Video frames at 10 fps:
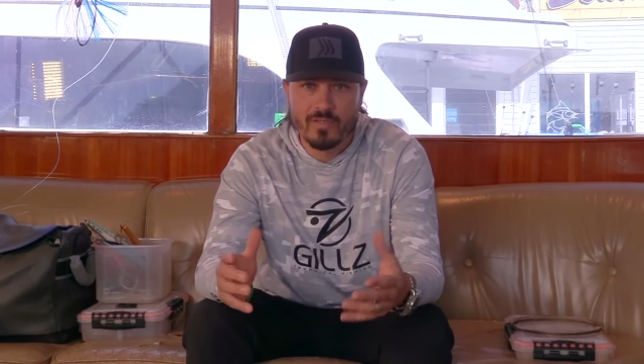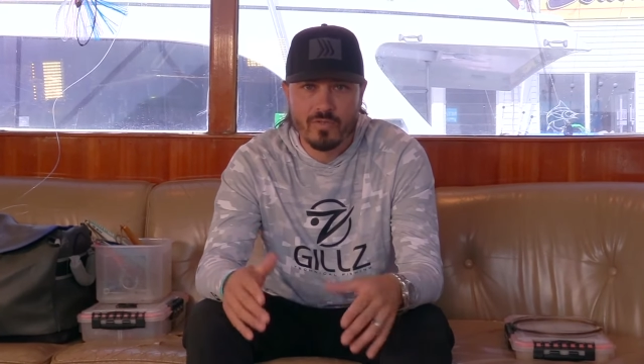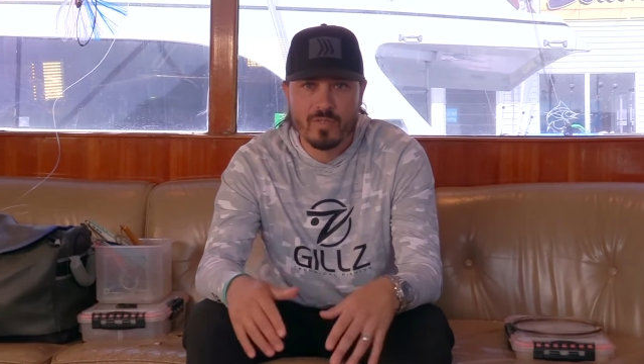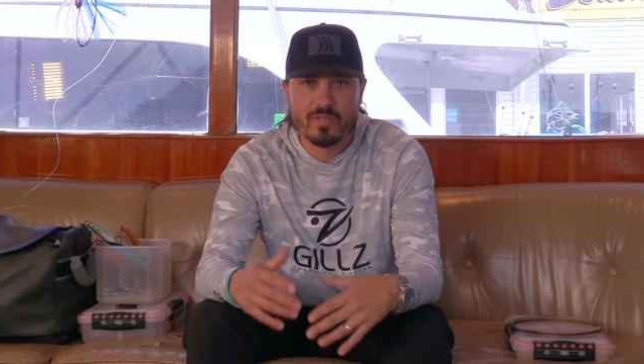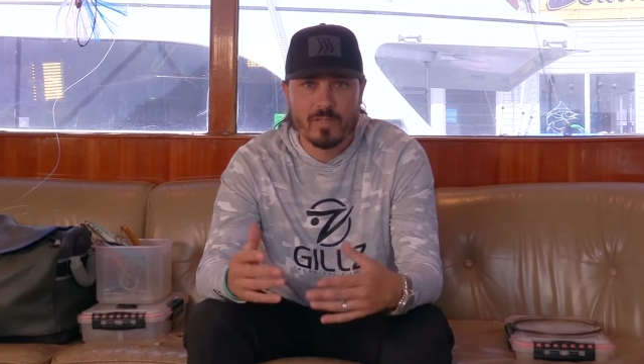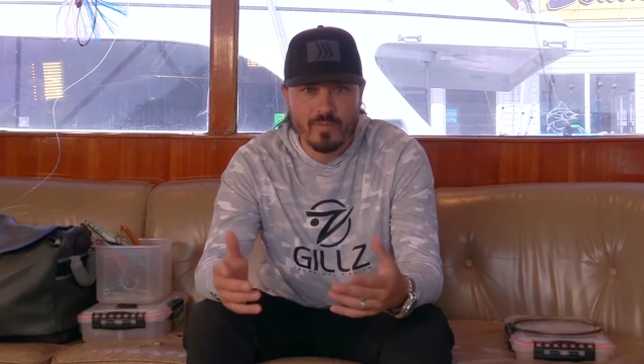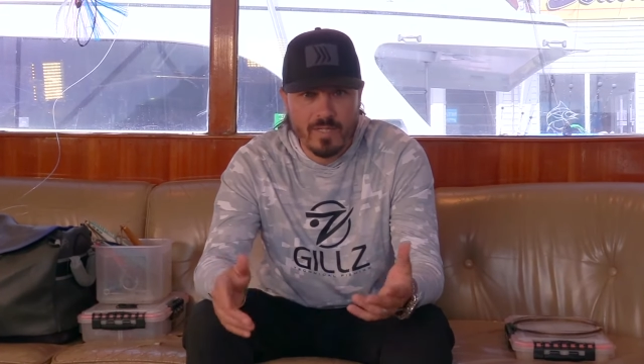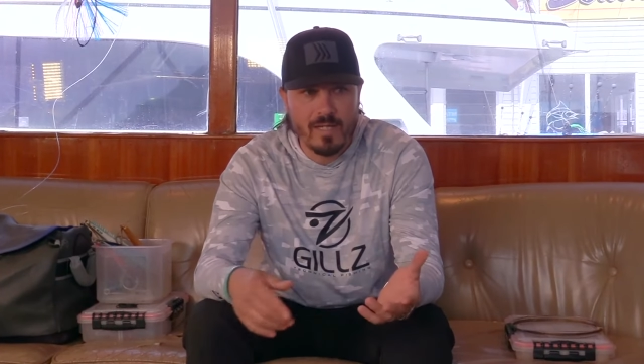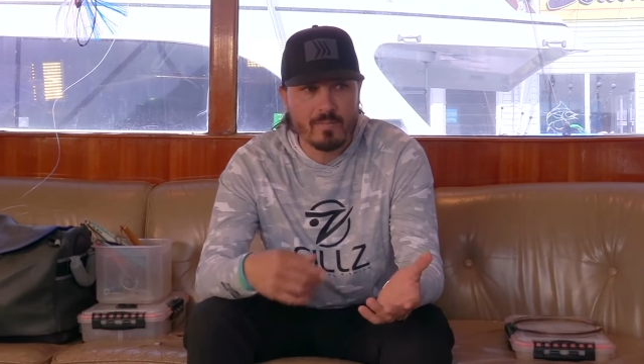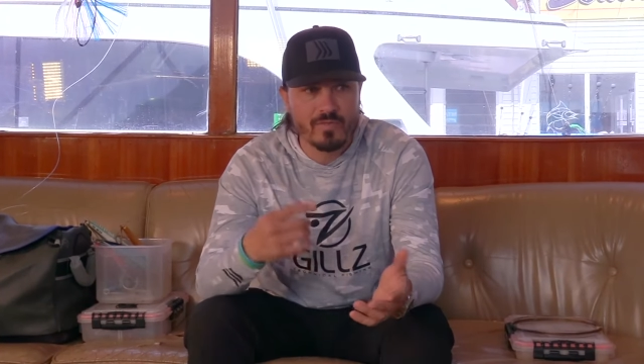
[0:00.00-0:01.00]
You do this a couple
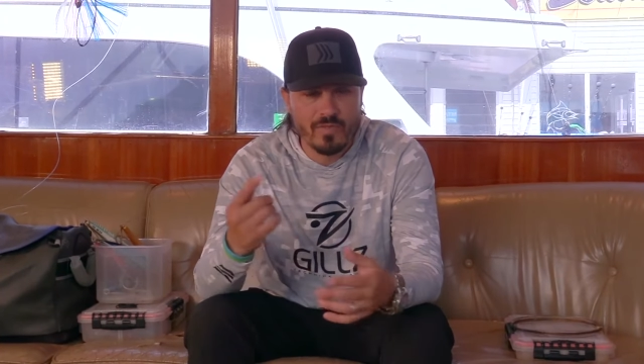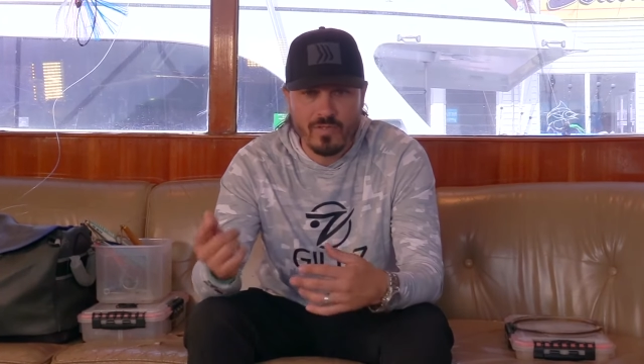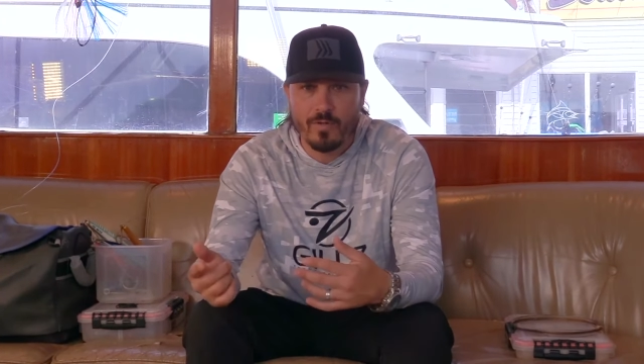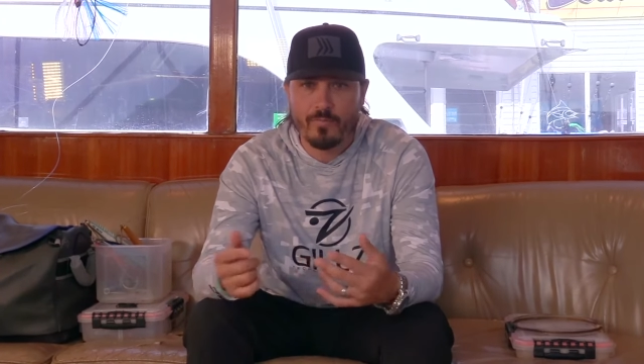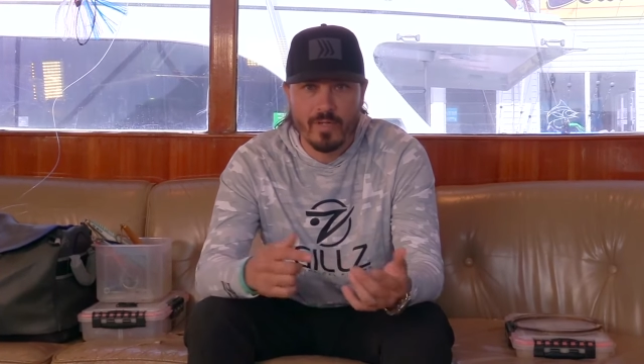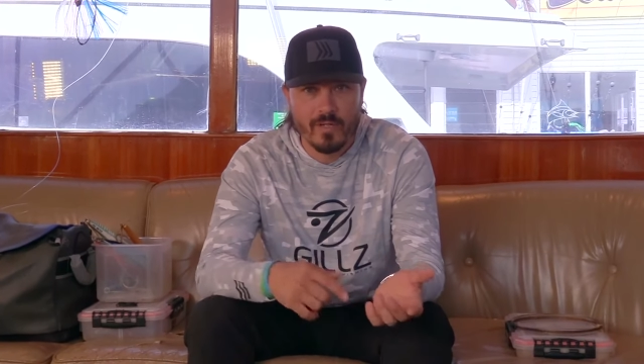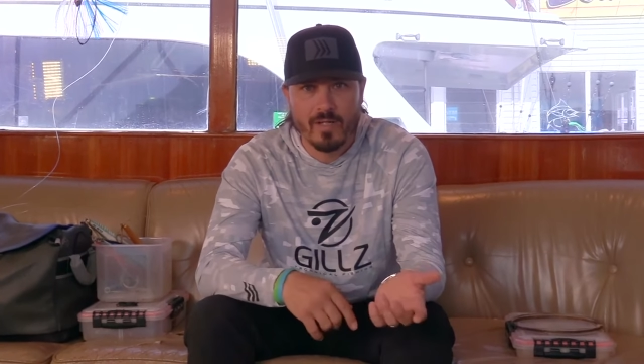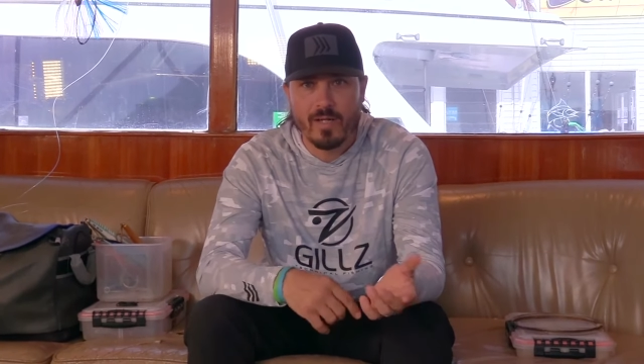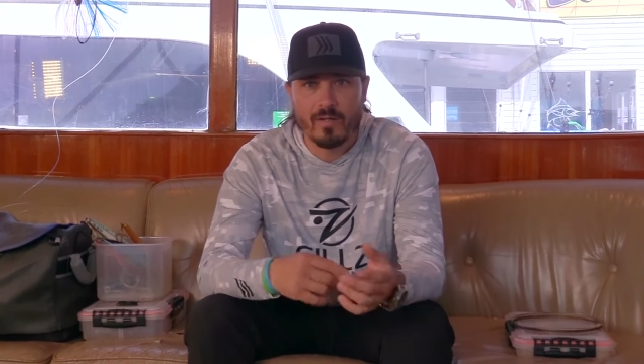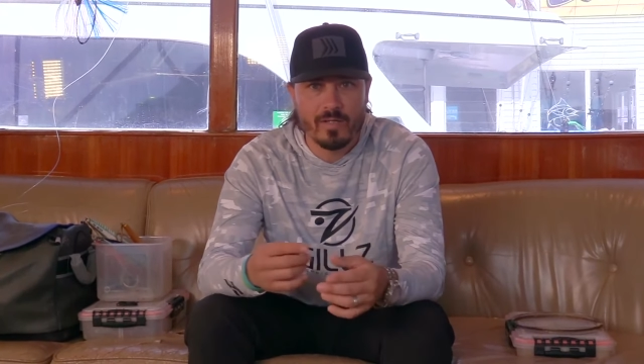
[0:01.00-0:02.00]
times and you start figuring
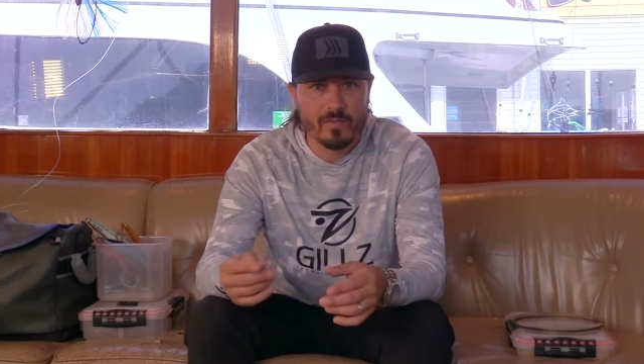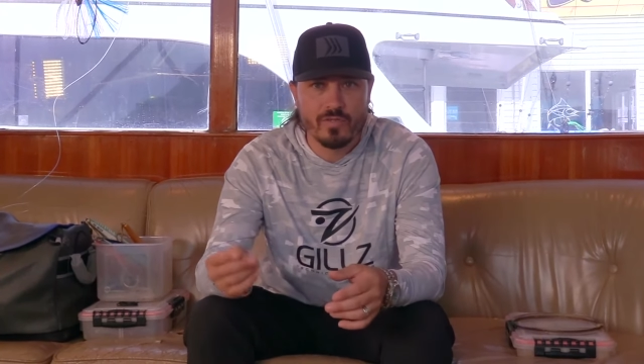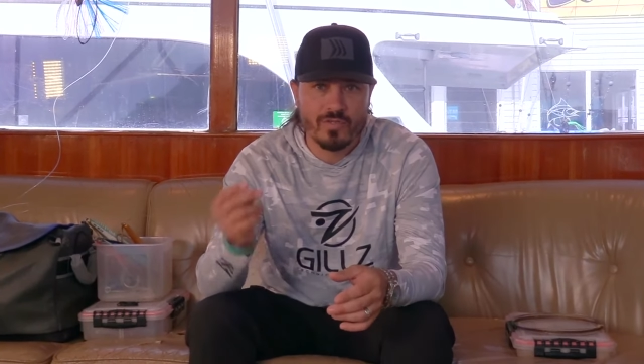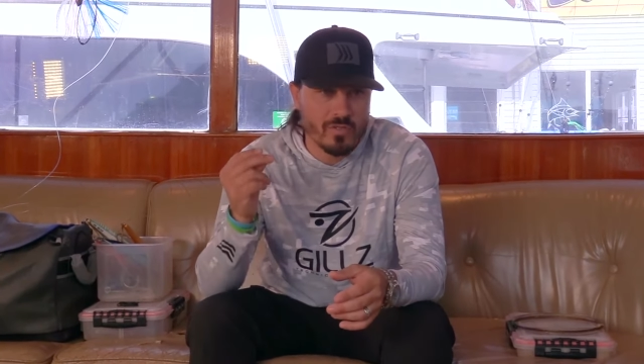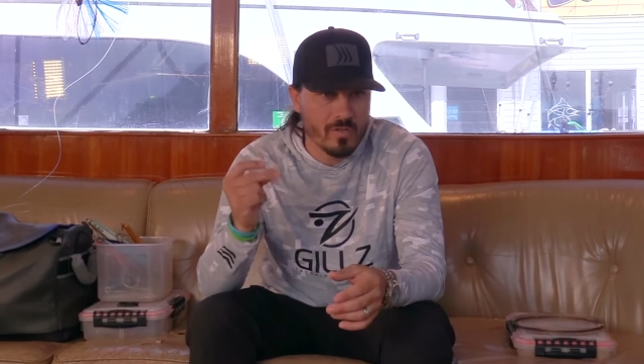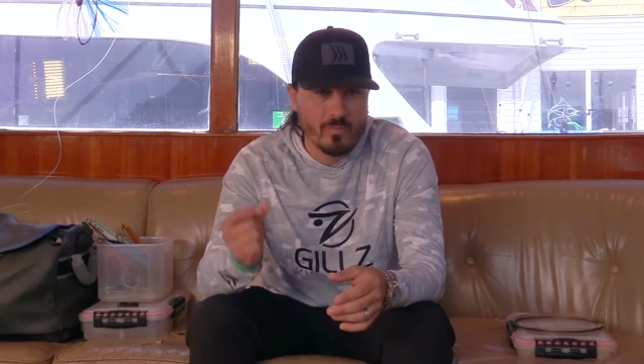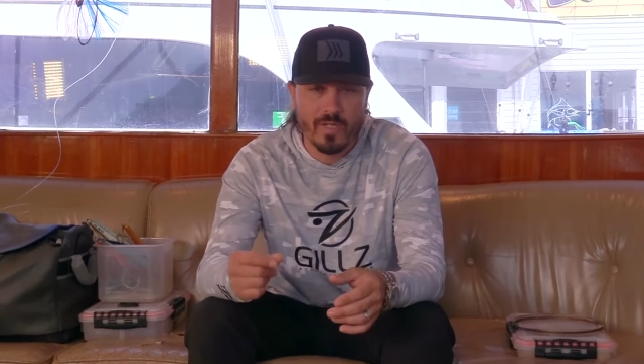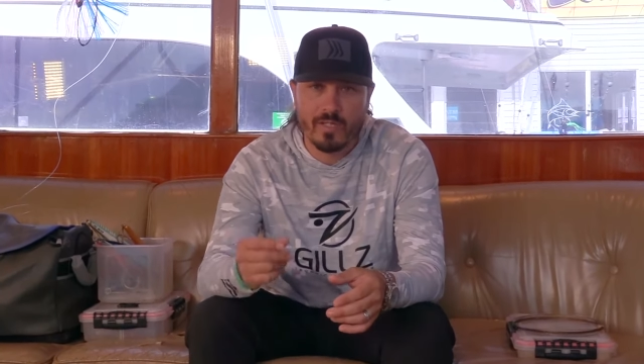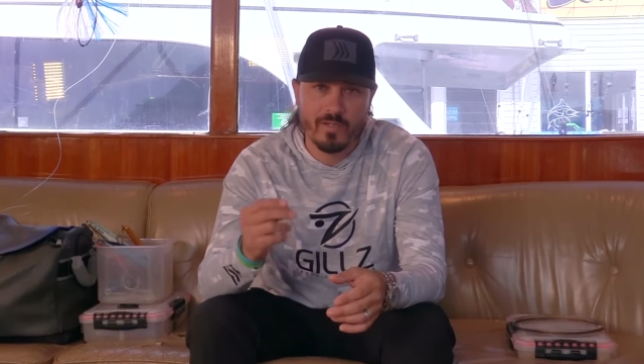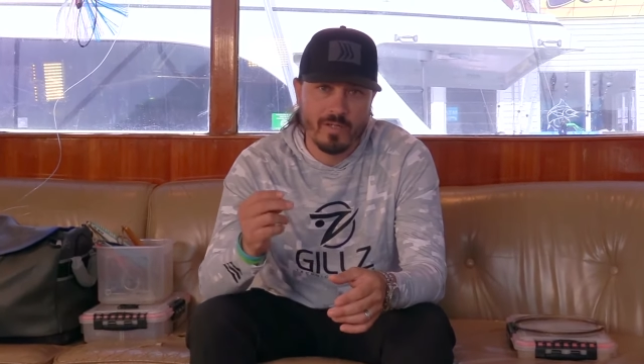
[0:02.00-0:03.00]
out, it'll just start
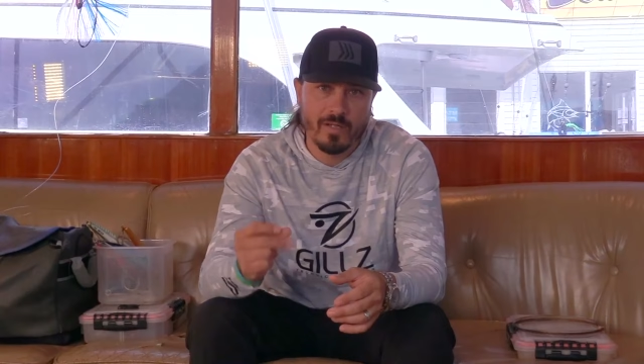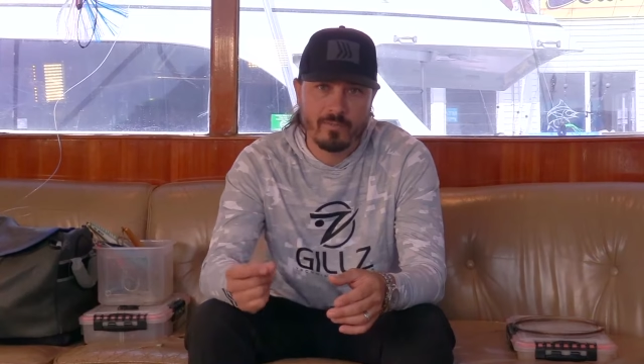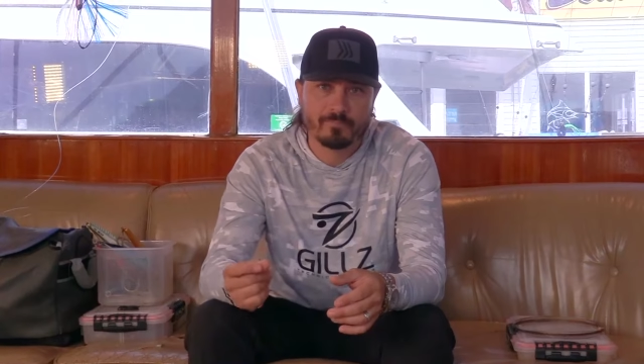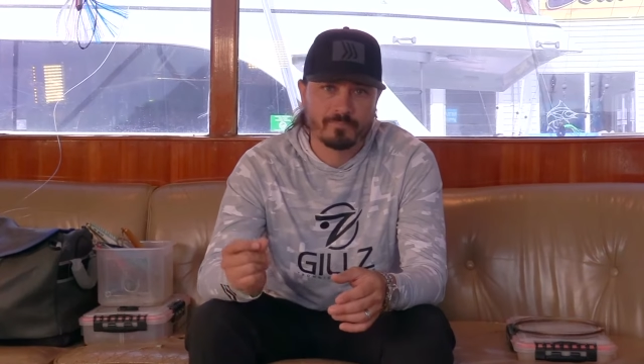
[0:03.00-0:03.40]
ringing in your head.